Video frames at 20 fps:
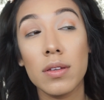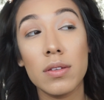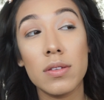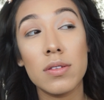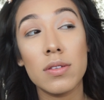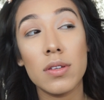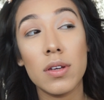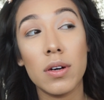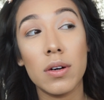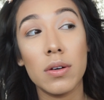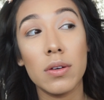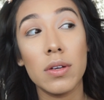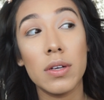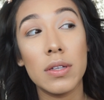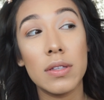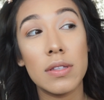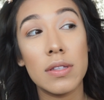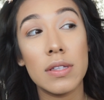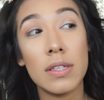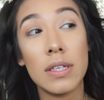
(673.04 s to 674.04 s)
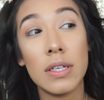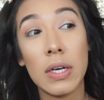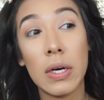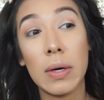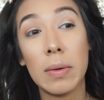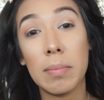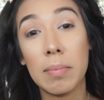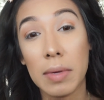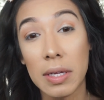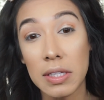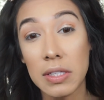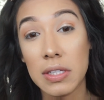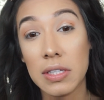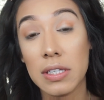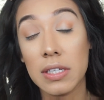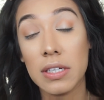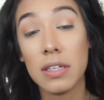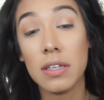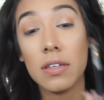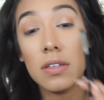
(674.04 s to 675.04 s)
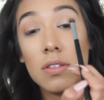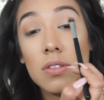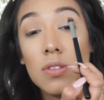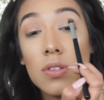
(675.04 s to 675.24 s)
So you can see how messy it is.